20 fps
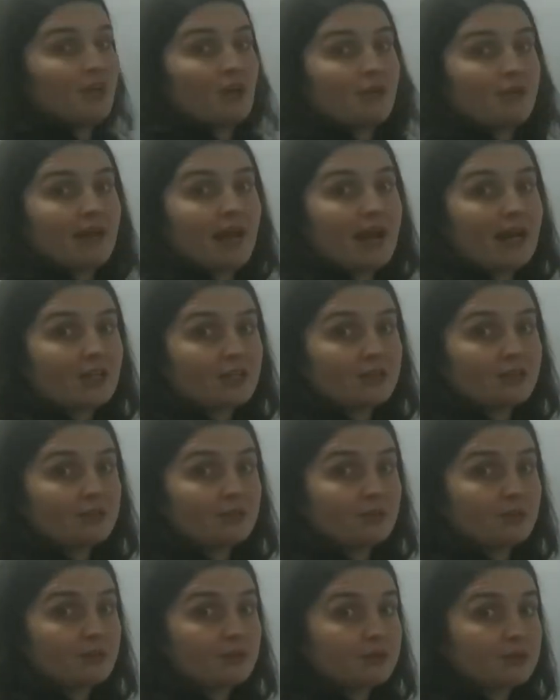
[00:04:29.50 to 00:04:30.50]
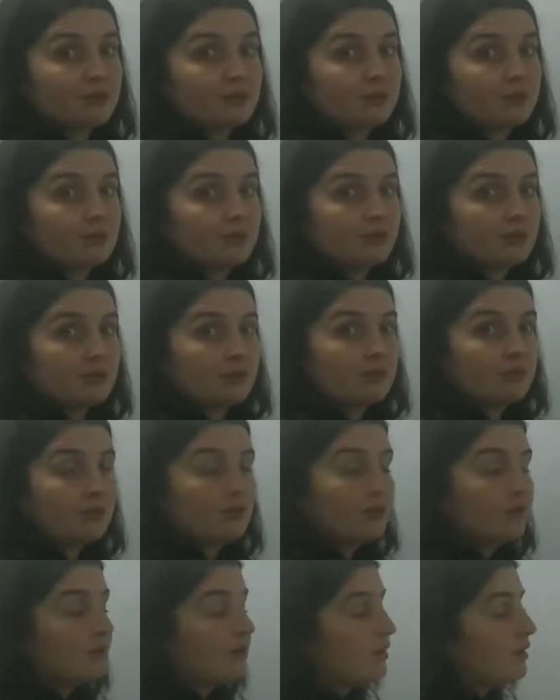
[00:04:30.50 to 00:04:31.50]
is no reaction force.
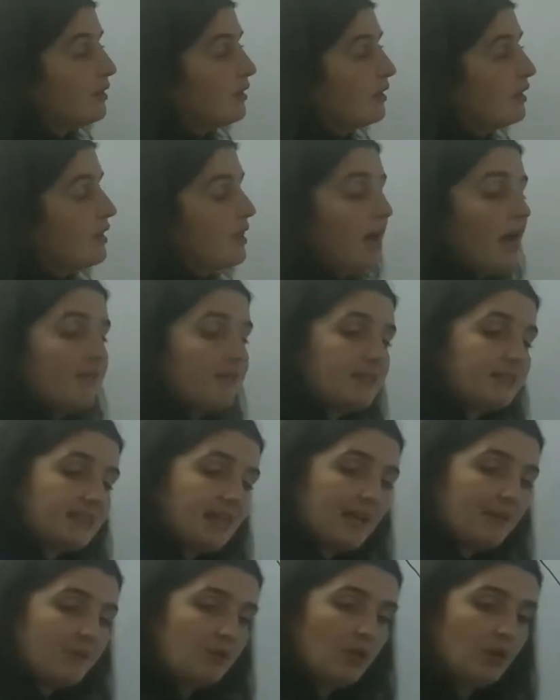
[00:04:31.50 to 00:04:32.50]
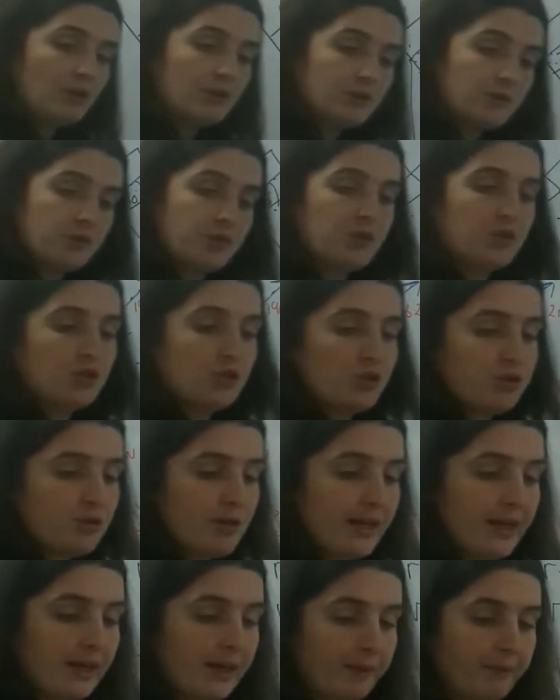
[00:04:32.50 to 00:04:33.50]
And the same goes for
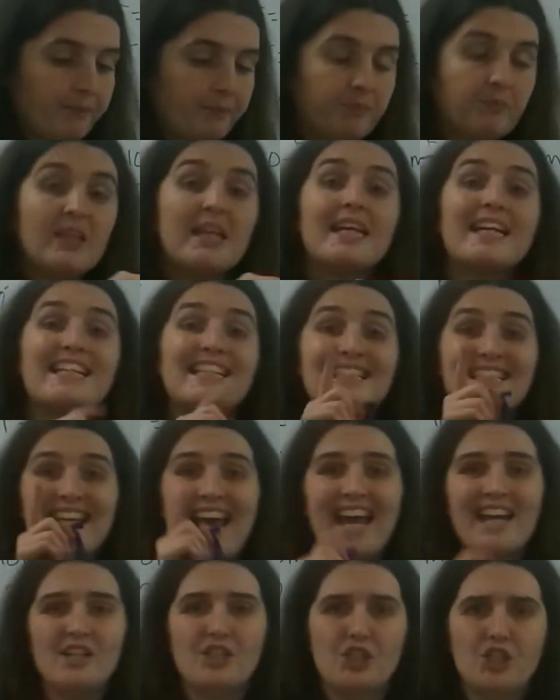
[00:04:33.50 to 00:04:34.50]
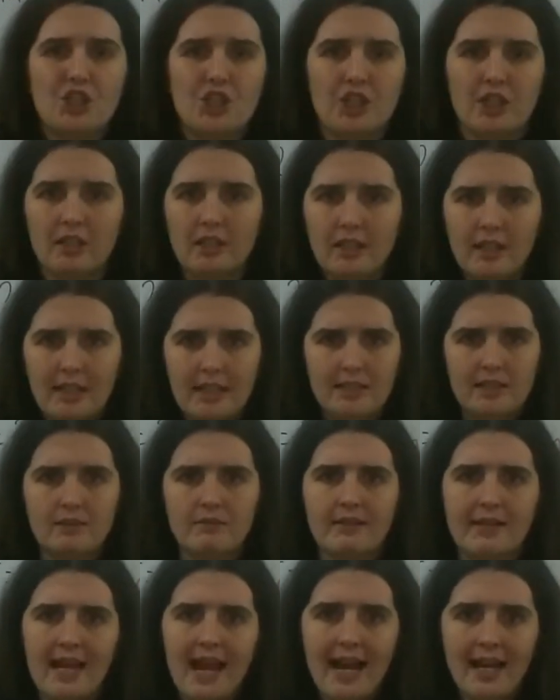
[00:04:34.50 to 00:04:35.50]
string. Tension
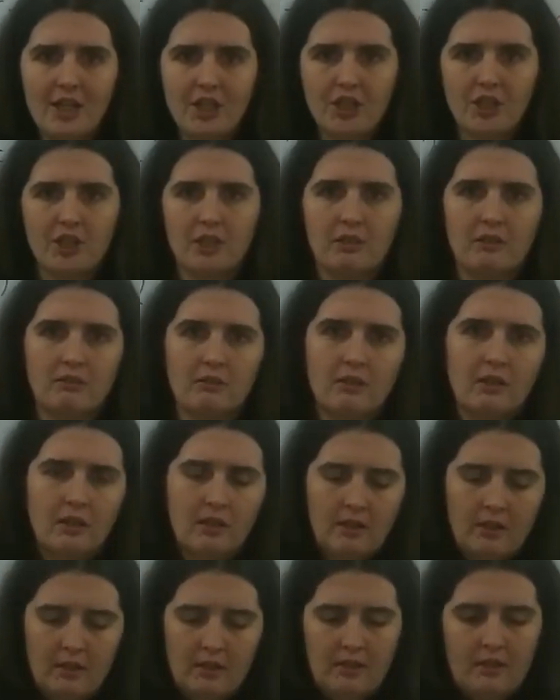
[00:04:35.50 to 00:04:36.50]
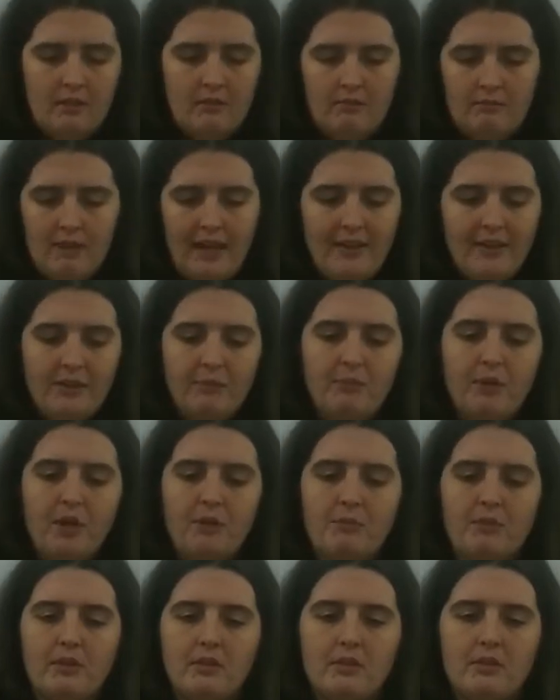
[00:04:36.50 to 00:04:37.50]
is a reaction. At the
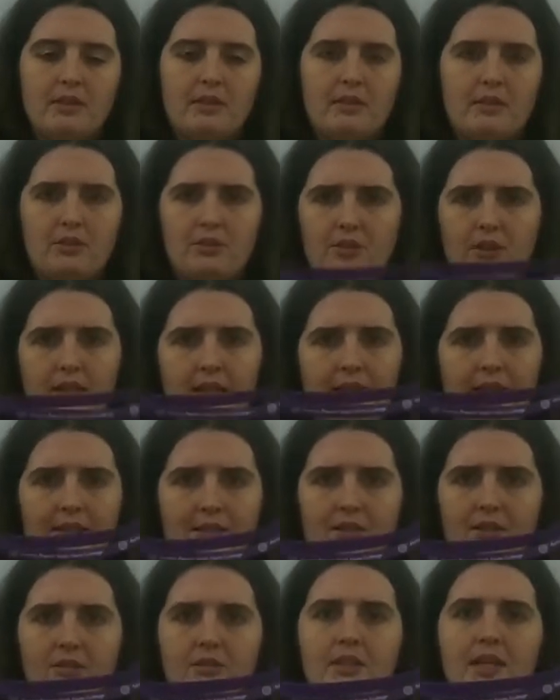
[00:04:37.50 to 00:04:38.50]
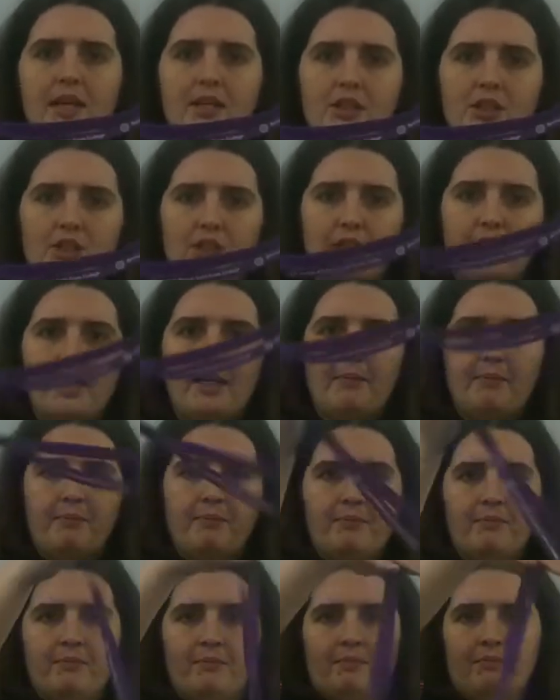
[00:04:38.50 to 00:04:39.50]
moment, this string has no tension in
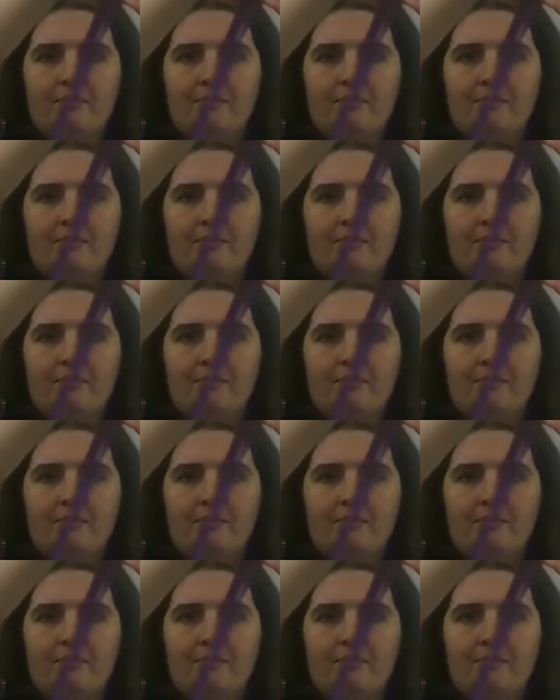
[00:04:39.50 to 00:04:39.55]
it.